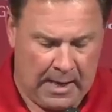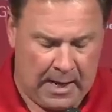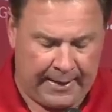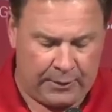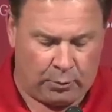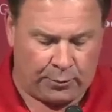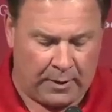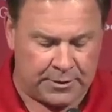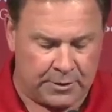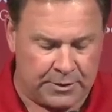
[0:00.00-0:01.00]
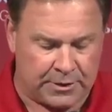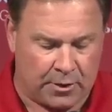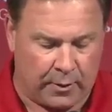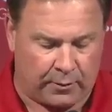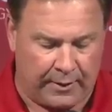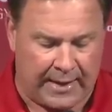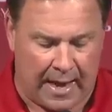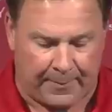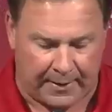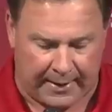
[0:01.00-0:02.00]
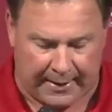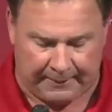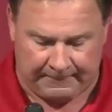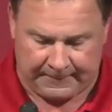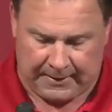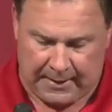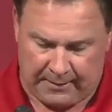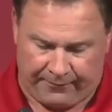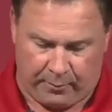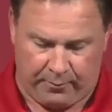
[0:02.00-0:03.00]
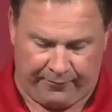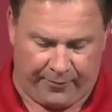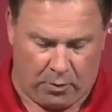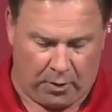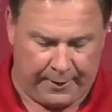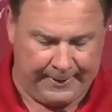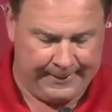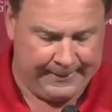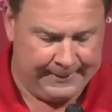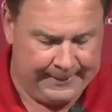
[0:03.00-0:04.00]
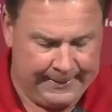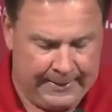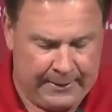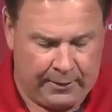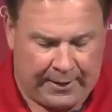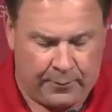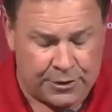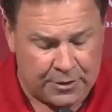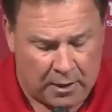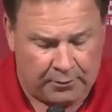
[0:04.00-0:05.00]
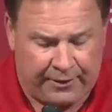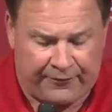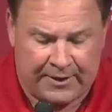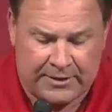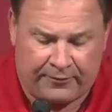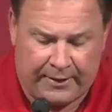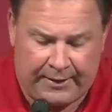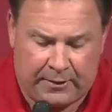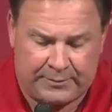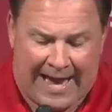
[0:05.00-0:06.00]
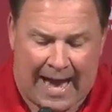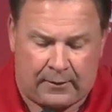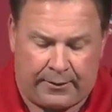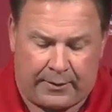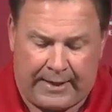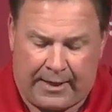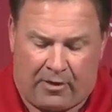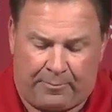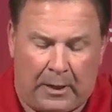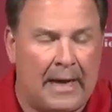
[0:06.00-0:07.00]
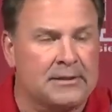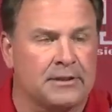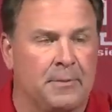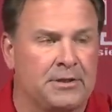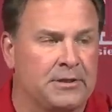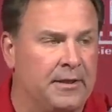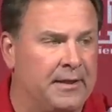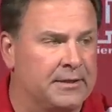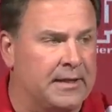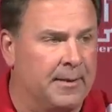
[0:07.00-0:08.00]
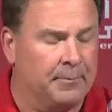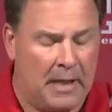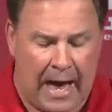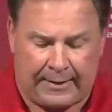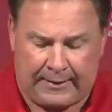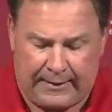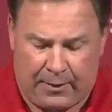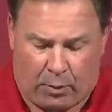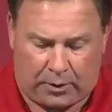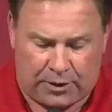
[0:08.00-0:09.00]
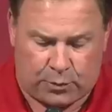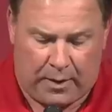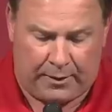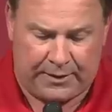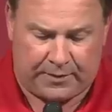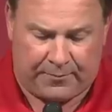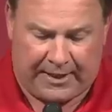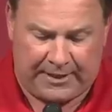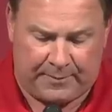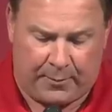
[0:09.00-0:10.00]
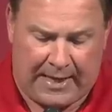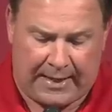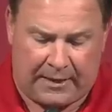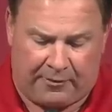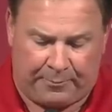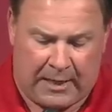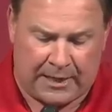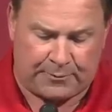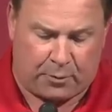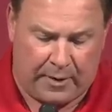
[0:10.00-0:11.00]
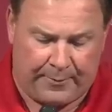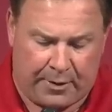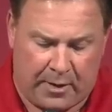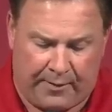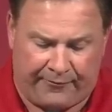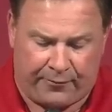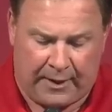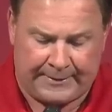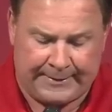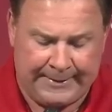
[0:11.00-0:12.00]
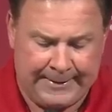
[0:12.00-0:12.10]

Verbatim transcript: Uh, hit Northwestern, just a quick recap again uh, before we move forward. You know, again, we struggled defensively, you know, tackling or getting off blocks as much as anything, staying blocked. And they worked us well and did some things, but we got to get off blocks, perimeter up front.